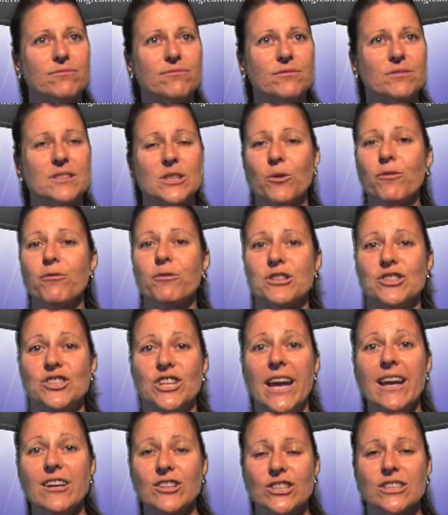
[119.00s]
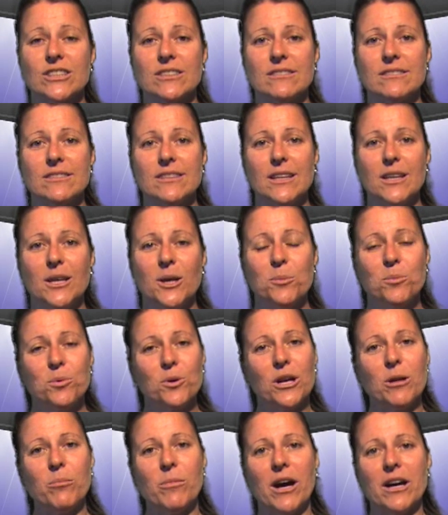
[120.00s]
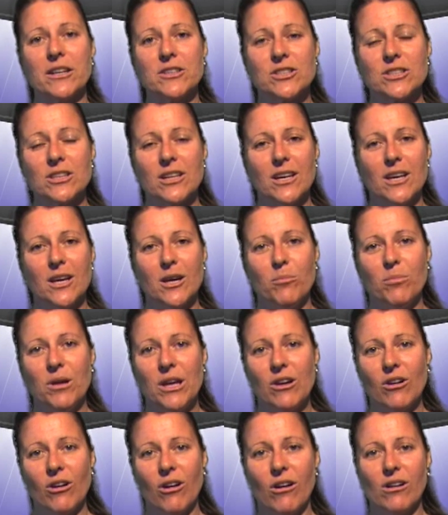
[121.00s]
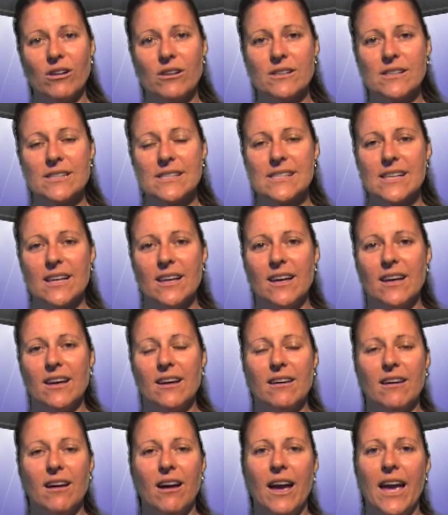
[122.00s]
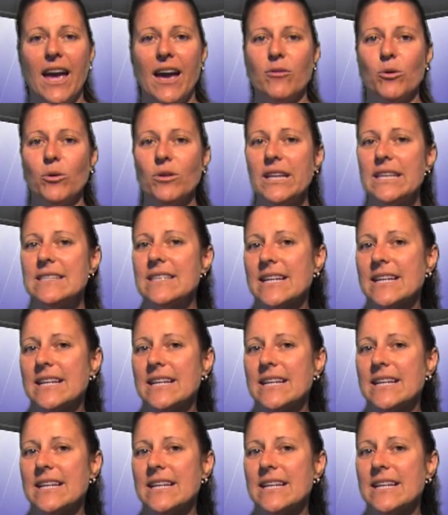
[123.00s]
self-rejection, pretty much, because I have all these